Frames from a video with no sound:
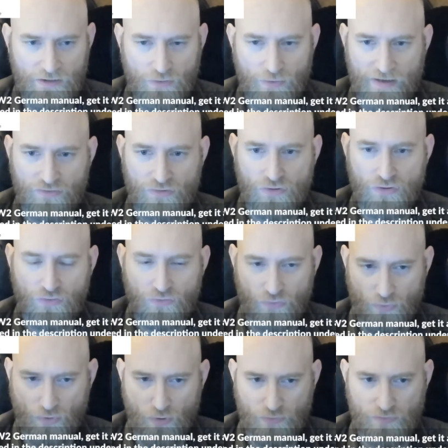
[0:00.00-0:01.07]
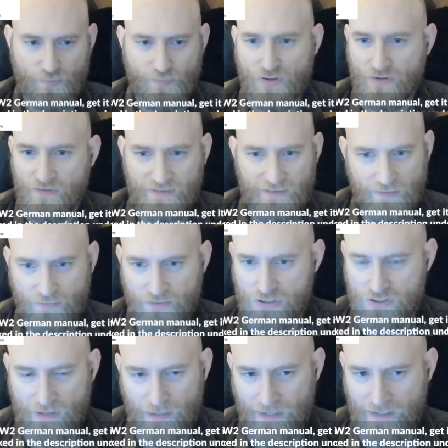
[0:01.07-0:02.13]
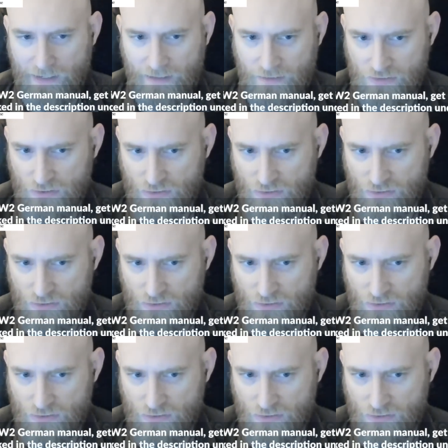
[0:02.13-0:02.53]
you have to use roads, because a division like a